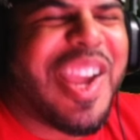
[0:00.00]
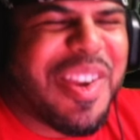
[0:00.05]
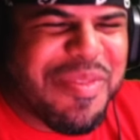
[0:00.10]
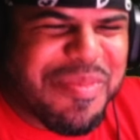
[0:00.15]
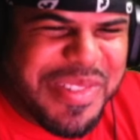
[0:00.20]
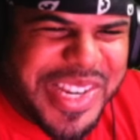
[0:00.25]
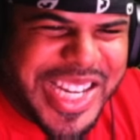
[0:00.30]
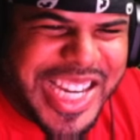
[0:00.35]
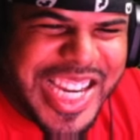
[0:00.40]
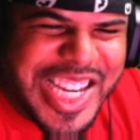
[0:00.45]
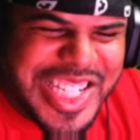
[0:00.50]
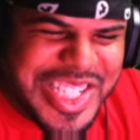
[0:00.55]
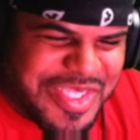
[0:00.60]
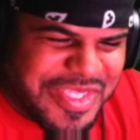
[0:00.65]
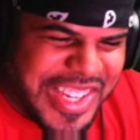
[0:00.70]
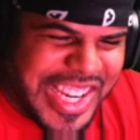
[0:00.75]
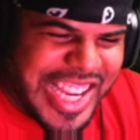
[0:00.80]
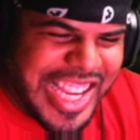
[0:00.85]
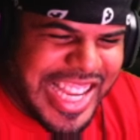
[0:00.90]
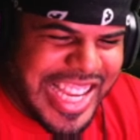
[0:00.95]
pretty
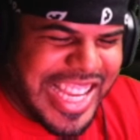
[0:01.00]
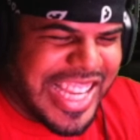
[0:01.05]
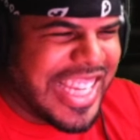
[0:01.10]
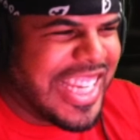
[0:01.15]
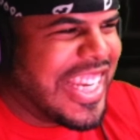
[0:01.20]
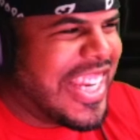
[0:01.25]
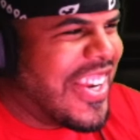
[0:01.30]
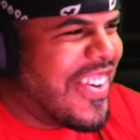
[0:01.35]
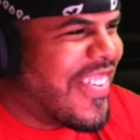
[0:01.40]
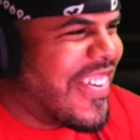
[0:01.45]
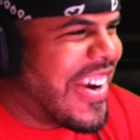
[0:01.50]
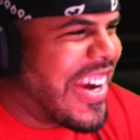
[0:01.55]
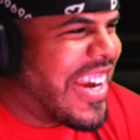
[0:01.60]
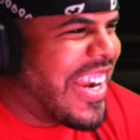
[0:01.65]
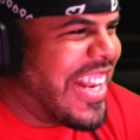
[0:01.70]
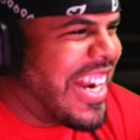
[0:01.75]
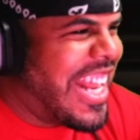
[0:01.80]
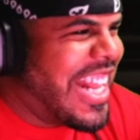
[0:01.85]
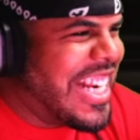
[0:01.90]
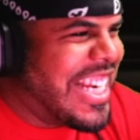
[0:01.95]
intimate, huh? With
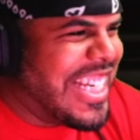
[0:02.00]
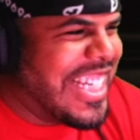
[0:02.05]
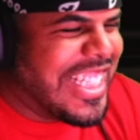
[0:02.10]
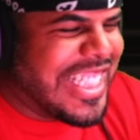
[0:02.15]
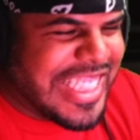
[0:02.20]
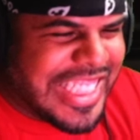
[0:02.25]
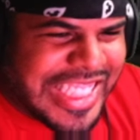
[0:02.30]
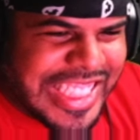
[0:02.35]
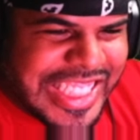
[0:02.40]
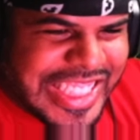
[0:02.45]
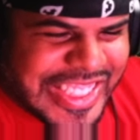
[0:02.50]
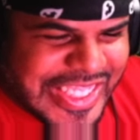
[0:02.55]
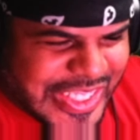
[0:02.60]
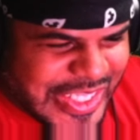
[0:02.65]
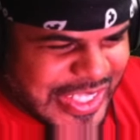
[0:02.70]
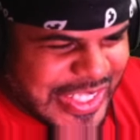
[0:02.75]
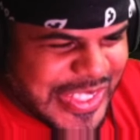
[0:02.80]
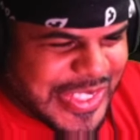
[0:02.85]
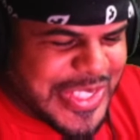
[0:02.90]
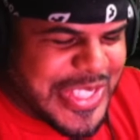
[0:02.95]
Kanane.
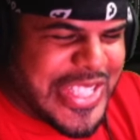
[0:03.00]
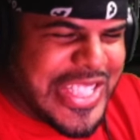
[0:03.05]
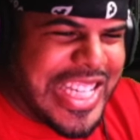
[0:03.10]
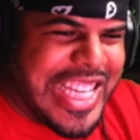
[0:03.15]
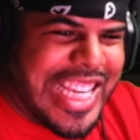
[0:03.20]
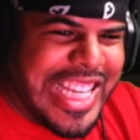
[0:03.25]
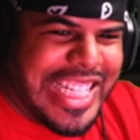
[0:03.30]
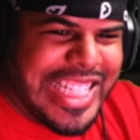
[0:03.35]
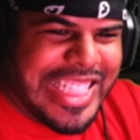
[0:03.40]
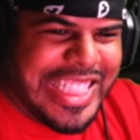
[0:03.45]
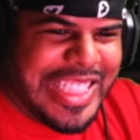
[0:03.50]
Oh, shit.